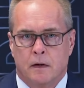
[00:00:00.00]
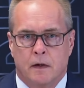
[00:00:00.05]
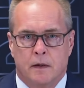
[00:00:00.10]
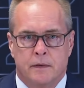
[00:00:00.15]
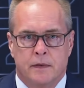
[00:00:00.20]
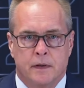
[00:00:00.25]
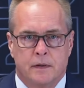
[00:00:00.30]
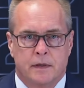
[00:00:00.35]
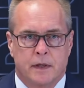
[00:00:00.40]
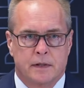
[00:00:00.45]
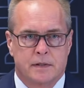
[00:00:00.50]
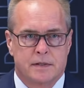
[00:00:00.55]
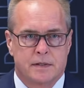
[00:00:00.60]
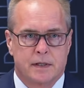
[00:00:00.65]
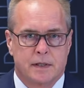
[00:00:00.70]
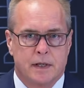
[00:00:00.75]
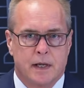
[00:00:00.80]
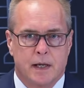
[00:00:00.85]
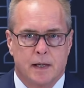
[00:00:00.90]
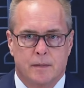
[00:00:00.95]
I think that's
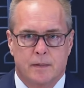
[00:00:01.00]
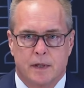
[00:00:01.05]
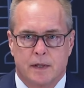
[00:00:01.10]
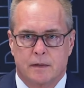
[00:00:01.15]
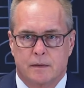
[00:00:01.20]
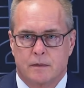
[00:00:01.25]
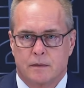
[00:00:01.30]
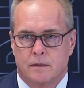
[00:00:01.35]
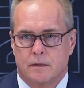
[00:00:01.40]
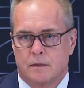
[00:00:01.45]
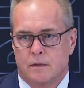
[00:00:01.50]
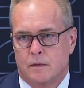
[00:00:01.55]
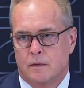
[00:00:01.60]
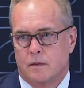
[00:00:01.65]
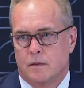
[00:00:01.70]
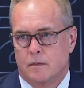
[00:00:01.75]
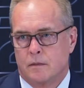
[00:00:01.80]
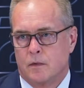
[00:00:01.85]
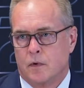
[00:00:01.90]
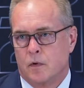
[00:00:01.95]
the game that
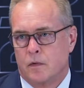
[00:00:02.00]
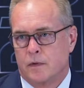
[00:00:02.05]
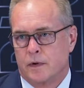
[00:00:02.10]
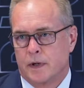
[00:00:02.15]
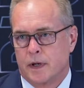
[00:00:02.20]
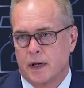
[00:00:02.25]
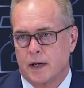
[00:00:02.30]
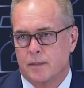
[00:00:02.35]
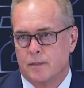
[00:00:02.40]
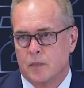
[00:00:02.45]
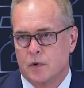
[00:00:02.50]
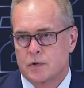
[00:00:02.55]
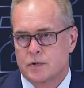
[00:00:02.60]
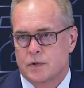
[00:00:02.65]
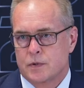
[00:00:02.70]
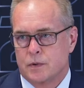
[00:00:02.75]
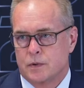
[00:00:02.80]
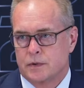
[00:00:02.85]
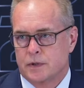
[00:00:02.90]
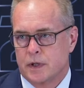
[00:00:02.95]
over time
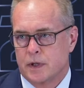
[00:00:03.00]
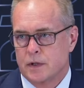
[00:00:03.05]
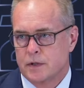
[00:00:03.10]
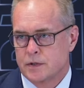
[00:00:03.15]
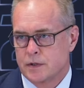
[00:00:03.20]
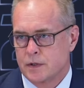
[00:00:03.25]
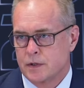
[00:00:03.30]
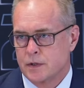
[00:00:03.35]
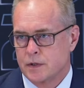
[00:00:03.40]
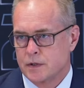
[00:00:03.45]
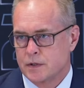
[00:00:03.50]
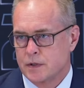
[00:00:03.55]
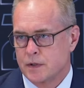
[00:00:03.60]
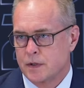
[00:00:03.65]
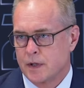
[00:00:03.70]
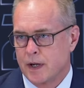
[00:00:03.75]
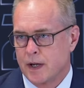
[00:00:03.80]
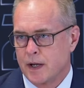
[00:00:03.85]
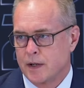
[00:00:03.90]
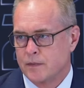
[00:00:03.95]
most goaltenders are used to,
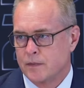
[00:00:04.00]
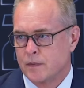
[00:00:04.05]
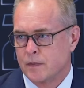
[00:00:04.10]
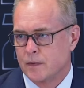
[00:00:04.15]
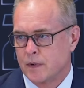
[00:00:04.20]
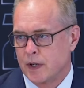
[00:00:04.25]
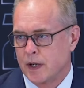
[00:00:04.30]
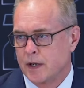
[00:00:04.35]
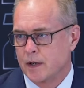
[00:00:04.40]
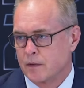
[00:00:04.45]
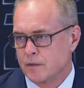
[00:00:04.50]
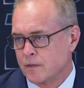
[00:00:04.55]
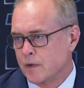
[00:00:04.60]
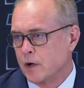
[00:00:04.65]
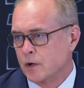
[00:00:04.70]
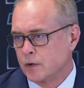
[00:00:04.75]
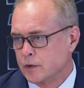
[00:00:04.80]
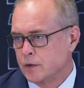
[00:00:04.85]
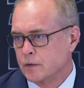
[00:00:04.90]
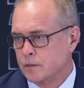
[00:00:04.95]
the higher
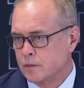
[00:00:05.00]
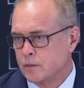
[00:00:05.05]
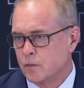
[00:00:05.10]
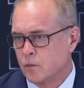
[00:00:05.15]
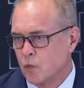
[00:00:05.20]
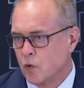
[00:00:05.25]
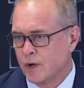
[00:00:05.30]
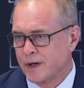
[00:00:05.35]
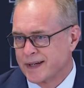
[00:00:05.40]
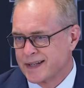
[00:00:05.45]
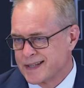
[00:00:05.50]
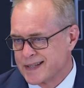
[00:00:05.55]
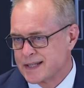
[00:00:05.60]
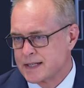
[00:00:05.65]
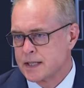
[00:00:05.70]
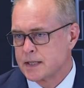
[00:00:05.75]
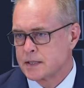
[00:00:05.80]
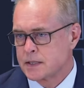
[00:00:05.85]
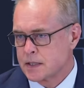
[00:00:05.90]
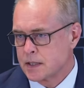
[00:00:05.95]
volume, more
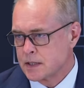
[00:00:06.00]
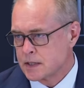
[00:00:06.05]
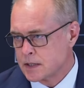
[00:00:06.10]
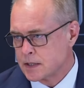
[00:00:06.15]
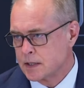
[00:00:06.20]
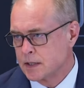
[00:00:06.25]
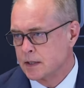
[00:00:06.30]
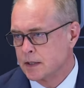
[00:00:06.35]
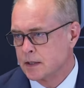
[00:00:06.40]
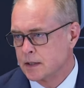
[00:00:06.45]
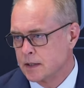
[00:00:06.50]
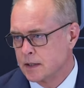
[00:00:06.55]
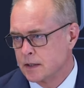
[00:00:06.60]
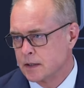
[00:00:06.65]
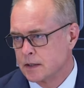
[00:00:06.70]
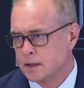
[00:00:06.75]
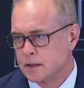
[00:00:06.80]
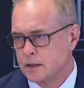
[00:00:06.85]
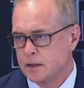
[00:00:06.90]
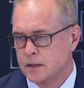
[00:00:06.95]
consistency in
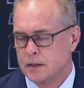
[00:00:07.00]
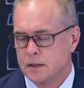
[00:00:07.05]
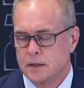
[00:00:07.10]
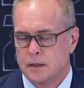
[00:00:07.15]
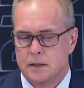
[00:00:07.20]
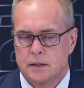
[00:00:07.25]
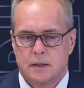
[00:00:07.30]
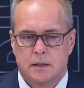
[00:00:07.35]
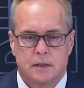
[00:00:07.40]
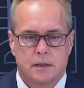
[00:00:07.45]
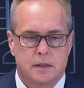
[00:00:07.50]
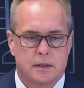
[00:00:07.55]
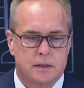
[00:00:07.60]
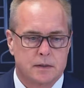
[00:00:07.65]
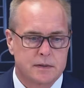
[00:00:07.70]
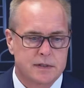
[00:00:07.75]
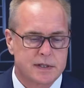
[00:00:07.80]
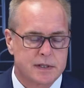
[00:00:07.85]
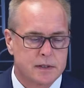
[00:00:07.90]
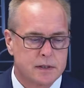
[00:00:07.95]
the.
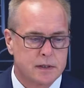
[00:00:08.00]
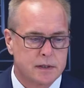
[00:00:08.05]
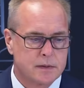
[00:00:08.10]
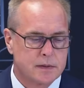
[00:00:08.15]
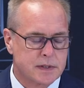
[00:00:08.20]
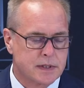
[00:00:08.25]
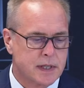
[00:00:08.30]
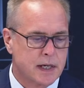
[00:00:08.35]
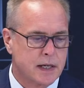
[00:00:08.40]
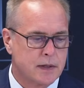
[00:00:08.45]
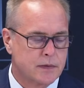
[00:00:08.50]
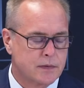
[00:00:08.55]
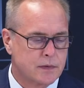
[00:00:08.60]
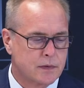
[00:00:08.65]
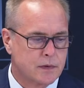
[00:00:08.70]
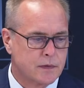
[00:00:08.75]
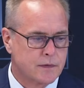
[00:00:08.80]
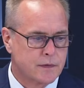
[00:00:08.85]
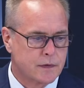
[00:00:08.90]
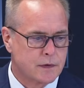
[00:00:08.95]
There certainly was that
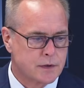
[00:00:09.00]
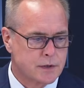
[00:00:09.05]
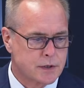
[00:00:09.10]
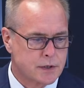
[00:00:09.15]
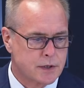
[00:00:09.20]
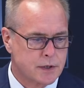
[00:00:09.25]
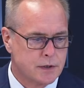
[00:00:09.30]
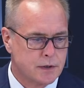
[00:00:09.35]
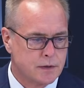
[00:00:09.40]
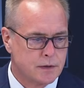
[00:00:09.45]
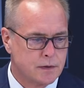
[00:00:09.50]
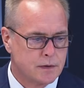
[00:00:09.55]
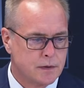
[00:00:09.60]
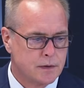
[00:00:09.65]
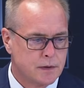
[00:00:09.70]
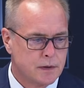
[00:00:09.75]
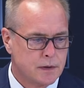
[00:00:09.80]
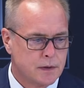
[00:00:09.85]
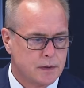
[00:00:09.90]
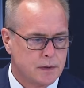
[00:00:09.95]
through the first two.
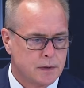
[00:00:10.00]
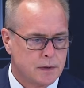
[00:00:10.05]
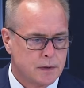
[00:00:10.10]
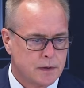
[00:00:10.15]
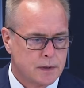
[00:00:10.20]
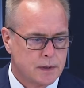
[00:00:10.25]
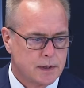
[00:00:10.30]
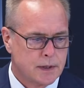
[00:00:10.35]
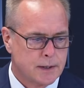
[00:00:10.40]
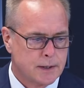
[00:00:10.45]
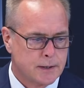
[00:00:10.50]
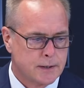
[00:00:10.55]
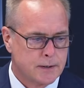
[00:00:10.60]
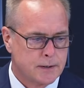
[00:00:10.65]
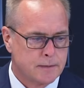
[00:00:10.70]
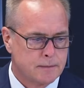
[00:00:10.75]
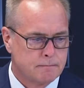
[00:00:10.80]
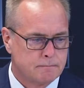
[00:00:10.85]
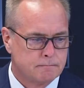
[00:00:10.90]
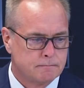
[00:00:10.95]

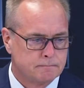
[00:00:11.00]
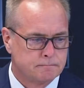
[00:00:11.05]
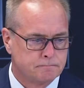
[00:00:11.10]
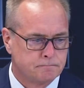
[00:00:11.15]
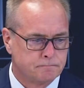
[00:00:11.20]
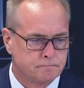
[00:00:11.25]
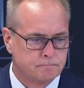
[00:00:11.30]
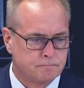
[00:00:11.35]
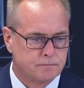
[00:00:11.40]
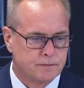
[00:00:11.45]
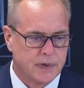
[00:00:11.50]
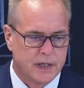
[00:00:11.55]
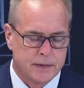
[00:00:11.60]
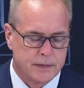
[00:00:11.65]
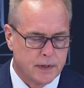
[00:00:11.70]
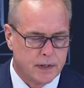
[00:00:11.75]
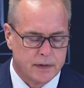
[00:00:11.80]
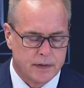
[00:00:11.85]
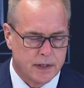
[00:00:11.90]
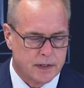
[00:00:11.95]

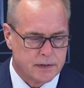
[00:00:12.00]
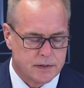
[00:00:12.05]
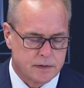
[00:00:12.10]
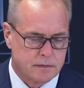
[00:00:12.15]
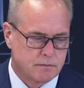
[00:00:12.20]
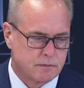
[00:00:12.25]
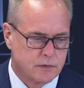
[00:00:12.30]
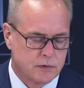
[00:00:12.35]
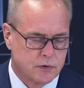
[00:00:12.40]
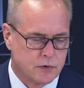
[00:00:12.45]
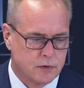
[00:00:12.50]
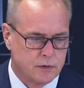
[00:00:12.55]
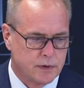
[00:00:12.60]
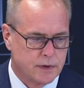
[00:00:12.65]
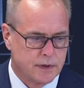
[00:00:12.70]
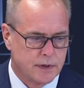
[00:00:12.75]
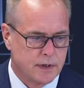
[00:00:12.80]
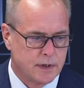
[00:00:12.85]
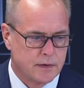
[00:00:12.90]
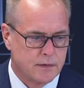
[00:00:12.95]
But that's
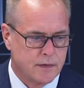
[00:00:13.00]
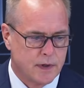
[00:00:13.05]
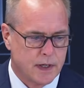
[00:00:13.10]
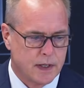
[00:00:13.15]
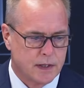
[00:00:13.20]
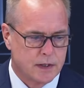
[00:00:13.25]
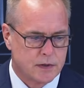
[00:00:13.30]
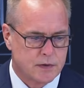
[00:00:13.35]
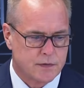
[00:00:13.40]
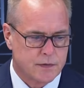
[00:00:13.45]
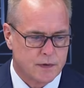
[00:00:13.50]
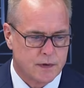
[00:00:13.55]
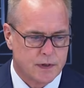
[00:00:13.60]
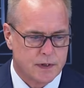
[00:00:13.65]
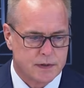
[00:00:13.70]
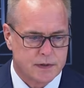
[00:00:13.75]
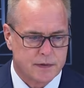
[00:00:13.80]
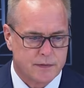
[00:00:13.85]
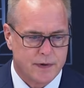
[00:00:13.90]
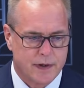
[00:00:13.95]
truly the advantage for
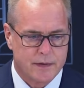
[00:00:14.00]
us of